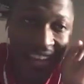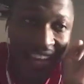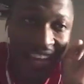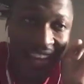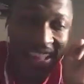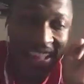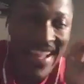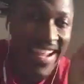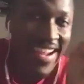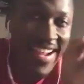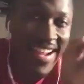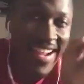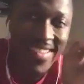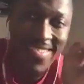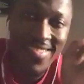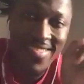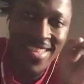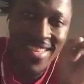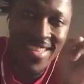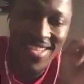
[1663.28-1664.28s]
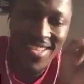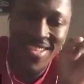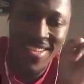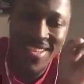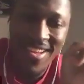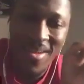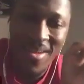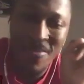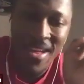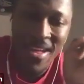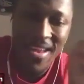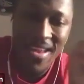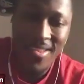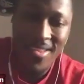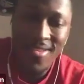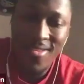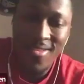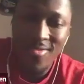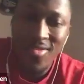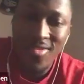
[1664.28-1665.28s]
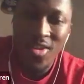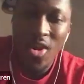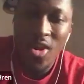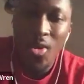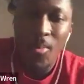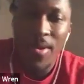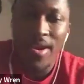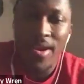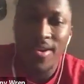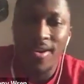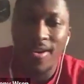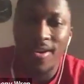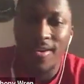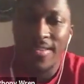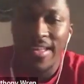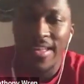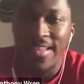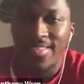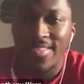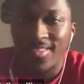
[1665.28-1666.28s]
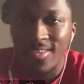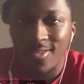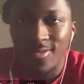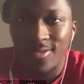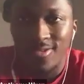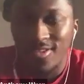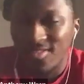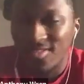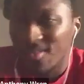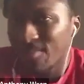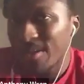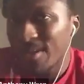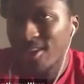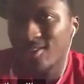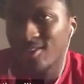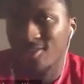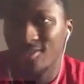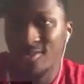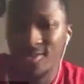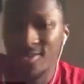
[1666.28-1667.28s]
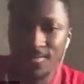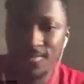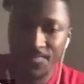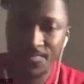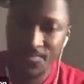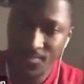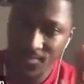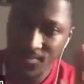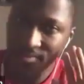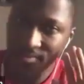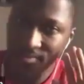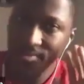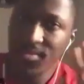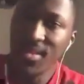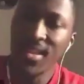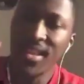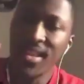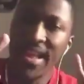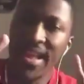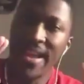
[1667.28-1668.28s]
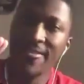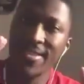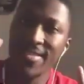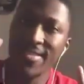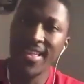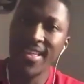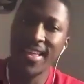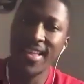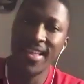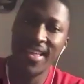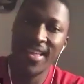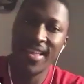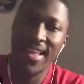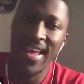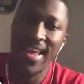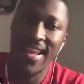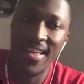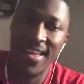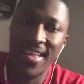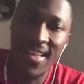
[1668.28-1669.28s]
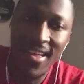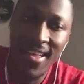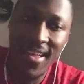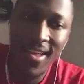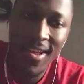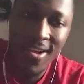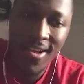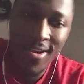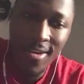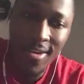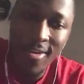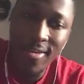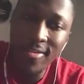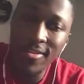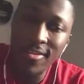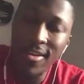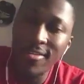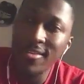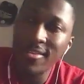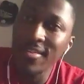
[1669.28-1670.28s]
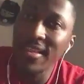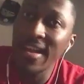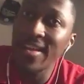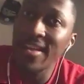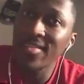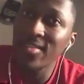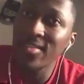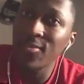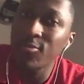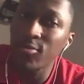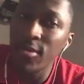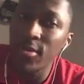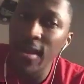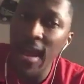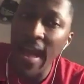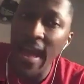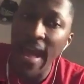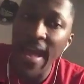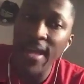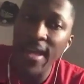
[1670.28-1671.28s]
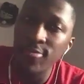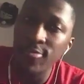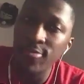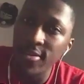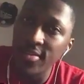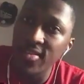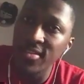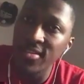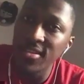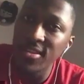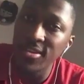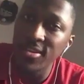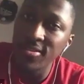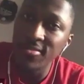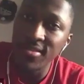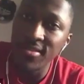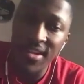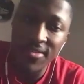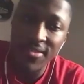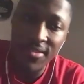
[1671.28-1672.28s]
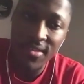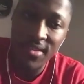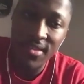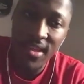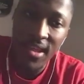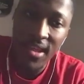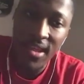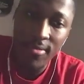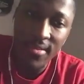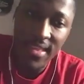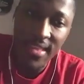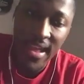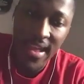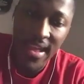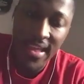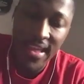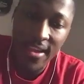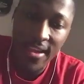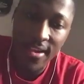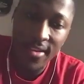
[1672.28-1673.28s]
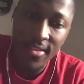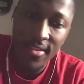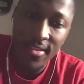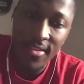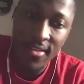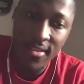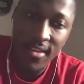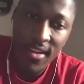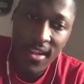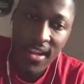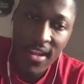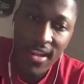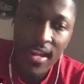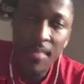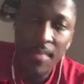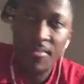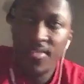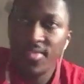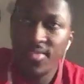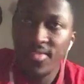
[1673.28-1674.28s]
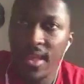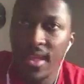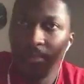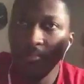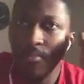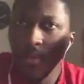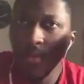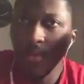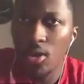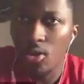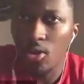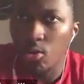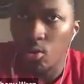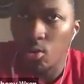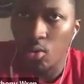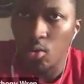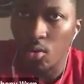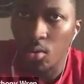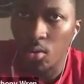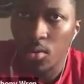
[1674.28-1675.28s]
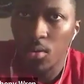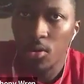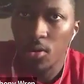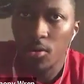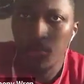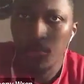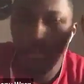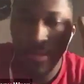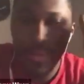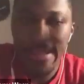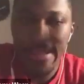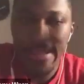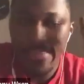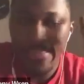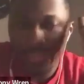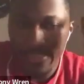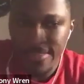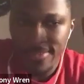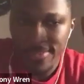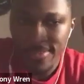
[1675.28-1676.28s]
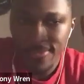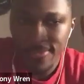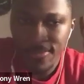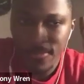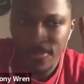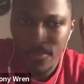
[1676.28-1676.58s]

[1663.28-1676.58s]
And this year I'm trying to do Toby and all that too, just to make sure everything kind of go along the lines of what I want to do and everything with that character. And I'm just like, cool, we got this.